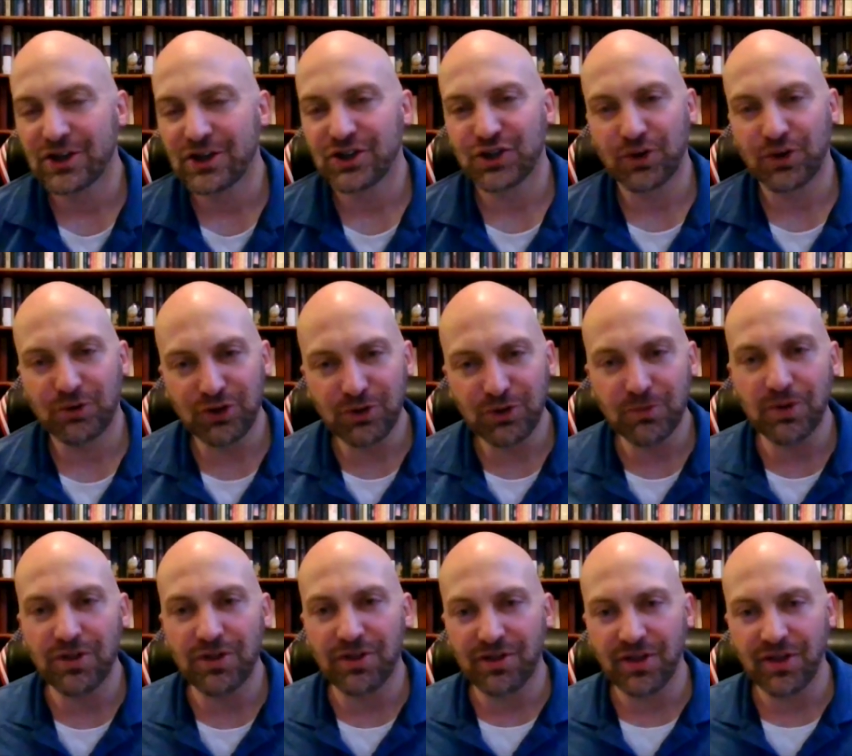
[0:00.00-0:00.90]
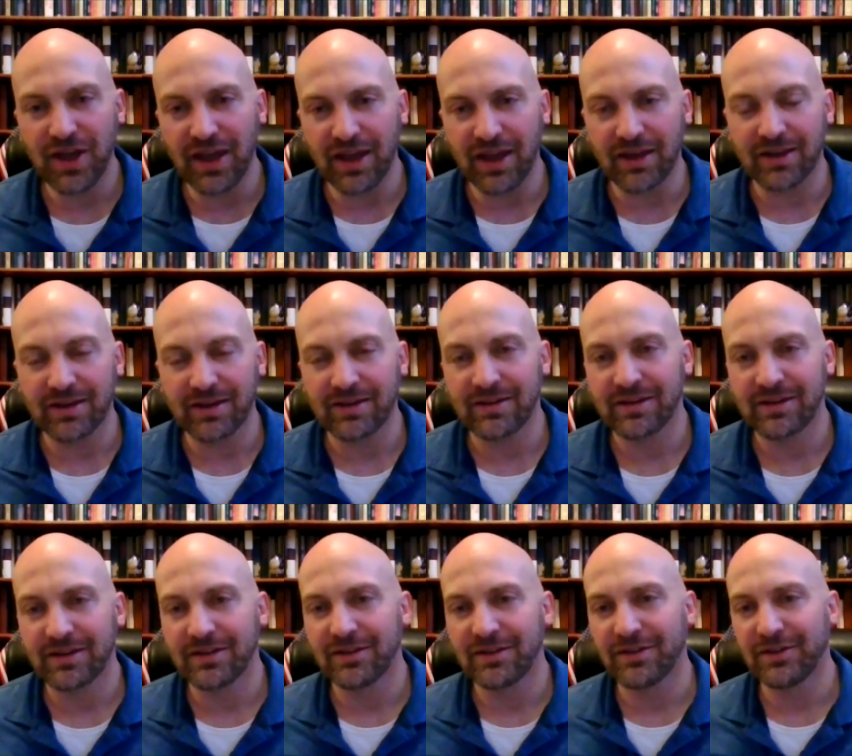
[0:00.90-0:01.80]
So you would think
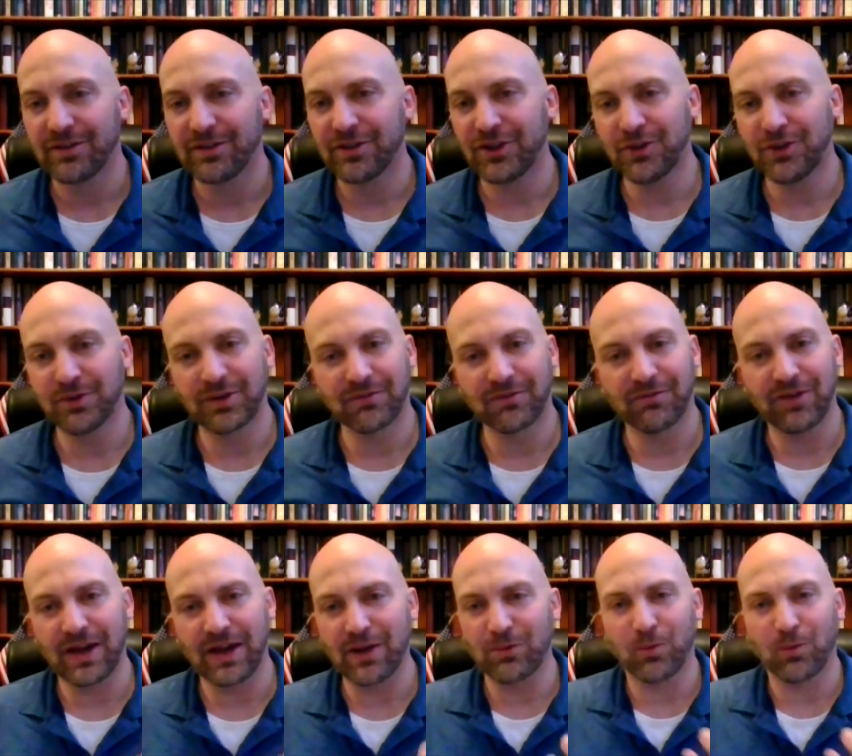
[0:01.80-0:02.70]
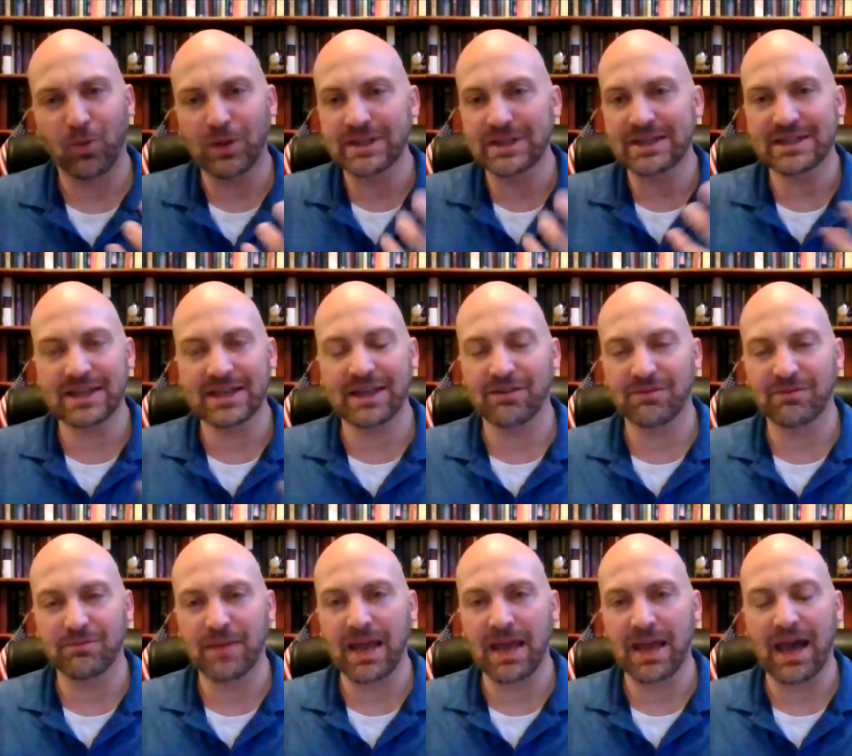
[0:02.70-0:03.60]
that you could find one set of
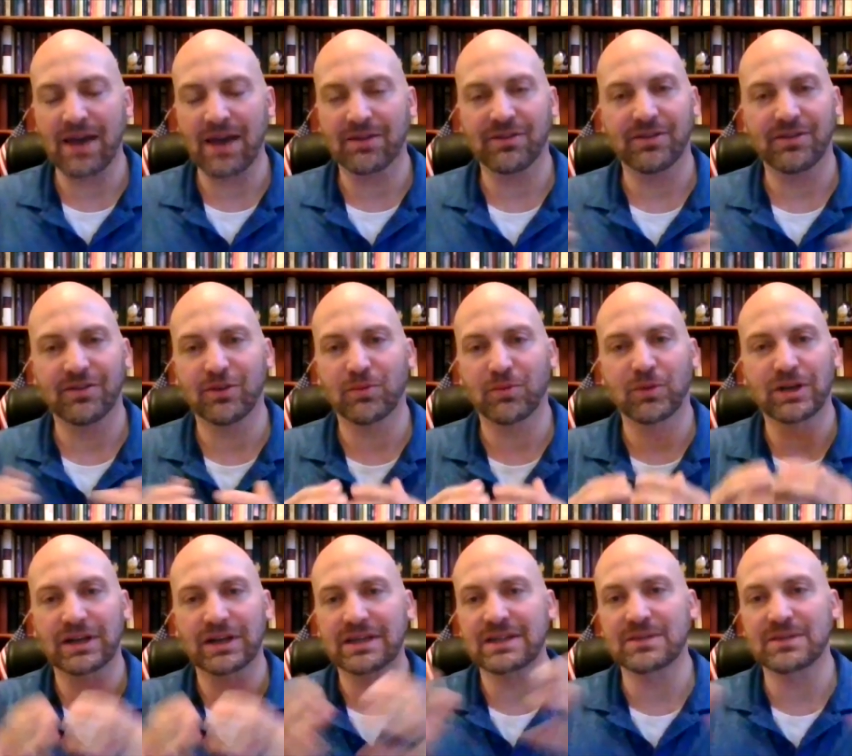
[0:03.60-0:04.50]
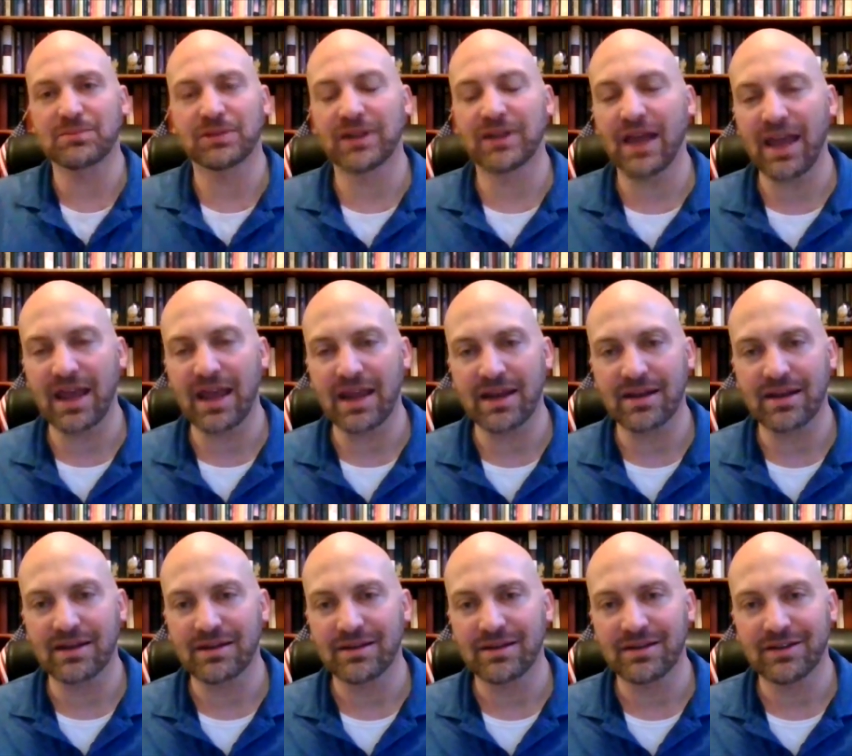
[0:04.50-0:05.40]
math that would
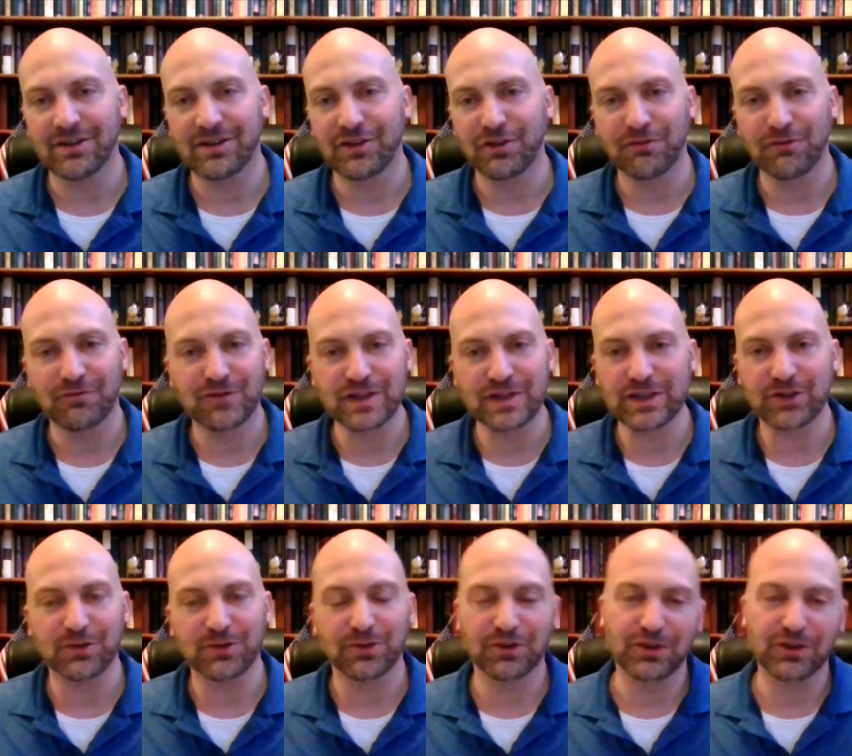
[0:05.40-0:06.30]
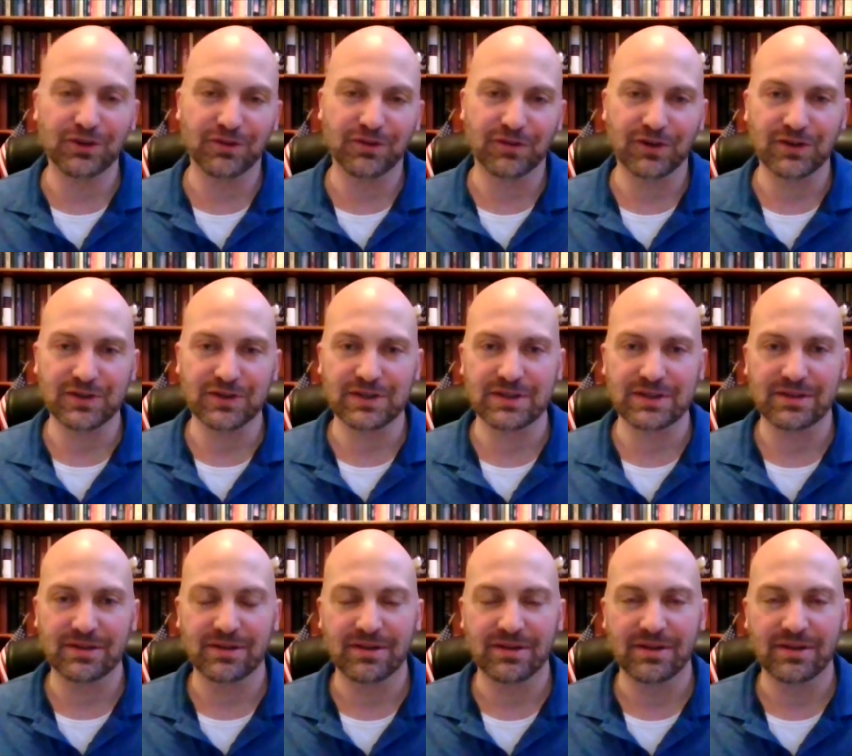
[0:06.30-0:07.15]
explain the physical universe.